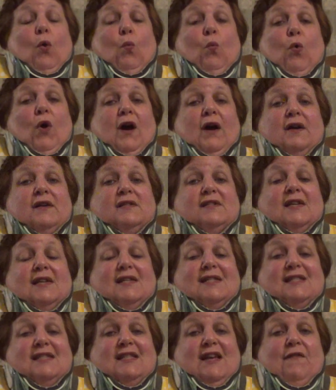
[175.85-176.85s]
was
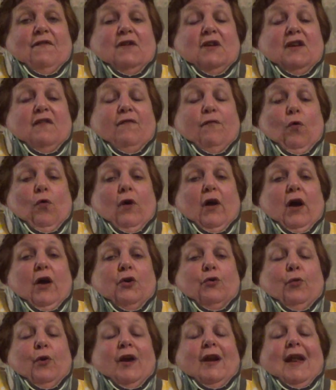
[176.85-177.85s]

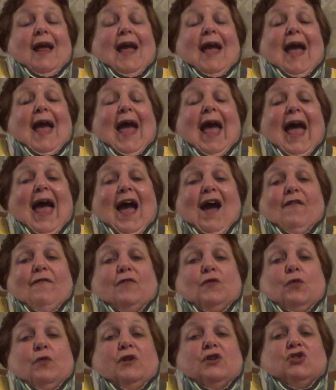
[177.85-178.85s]
$7,400
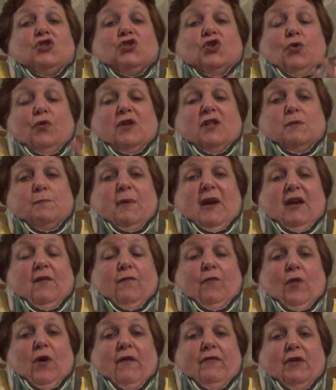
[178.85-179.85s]
after insurance paid
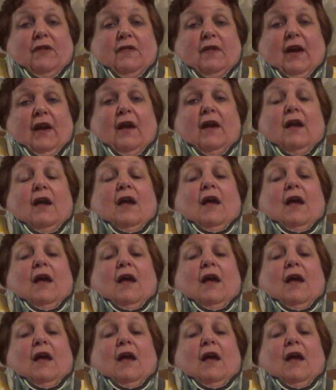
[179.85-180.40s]
for everything.